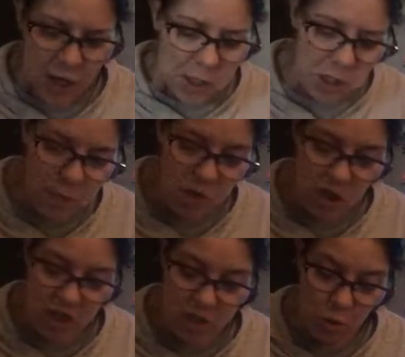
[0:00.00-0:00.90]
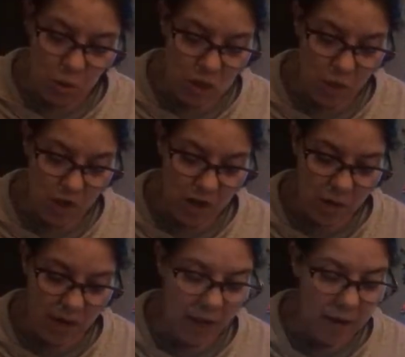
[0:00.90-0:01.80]
She pushed the stool to the window
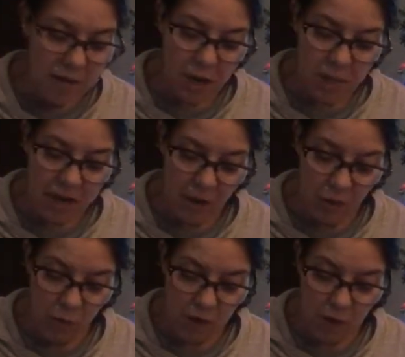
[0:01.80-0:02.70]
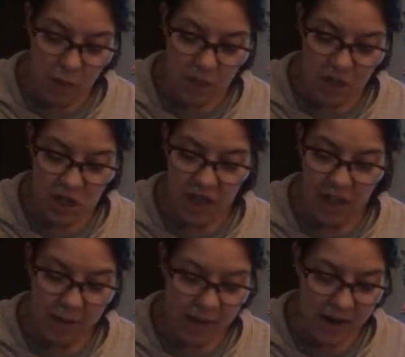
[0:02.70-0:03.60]
and climbed up. He held the window open as she
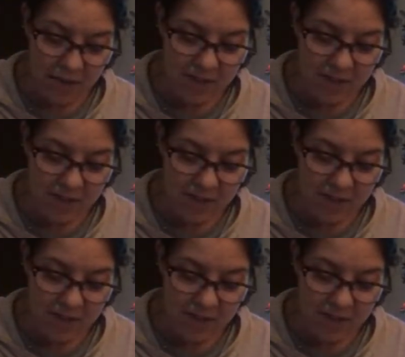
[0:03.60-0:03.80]
climbed out.